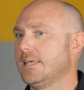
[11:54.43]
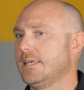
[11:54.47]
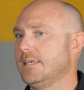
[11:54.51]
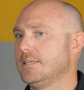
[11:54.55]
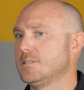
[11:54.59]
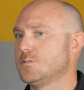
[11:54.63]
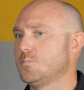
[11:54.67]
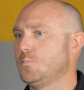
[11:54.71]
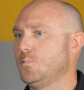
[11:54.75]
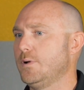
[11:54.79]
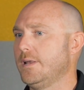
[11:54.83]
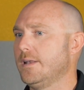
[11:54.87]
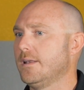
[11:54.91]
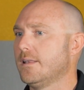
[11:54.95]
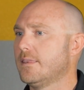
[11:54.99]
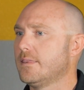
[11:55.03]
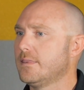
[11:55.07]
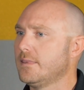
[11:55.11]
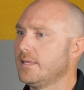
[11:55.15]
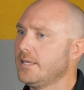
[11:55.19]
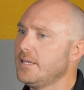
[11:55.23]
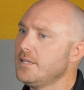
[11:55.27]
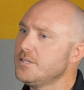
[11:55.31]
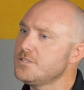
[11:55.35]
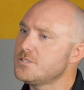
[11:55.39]
is when
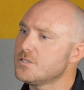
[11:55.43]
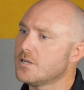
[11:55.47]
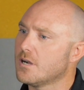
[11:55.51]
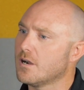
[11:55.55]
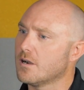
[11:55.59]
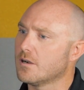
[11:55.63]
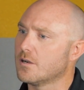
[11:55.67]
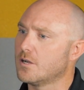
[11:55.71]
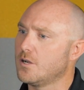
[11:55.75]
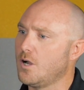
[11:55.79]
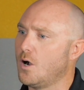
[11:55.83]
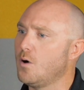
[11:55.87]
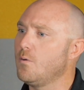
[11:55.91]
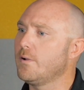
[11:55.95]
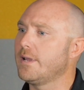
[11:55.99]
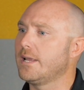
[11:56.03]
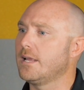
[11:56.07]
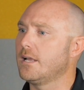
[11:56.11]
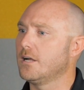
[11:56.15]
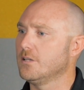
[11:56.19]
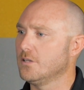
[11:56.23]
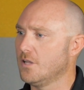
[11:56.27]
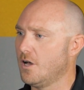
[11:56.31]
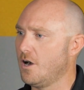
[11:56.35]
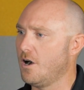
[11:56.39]
things are
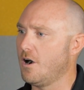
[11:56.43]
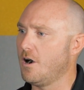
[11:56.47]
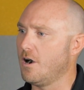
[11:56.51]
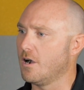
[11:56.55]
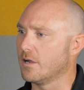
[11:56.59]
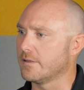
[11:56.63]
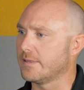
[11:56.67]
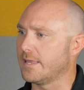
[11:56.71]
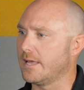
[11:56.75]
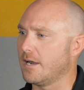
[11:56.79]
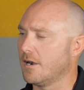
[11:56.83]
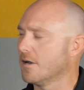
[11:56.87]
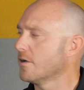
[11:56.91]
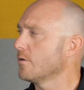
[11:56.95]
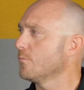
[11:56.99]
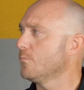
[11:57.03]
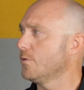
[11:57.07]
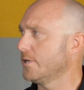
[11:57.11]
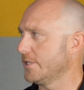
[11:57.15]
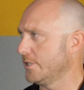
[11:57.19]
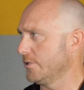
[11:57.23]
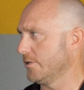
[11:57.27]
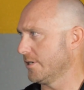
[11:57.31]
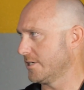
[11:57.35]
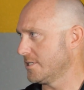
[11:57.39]
going along that aren't
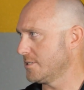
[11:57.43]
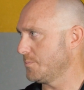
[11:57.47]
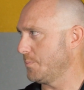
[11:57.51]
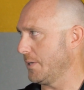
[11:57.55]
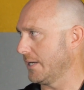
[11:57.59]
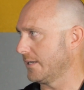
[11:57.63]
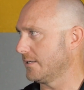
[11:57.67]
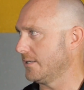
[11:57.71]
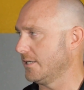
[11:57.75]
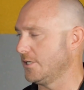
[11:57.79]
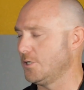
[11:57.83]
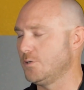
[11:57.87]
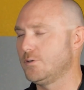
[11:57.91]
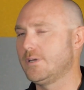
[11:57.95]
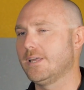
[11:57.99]
what you expected,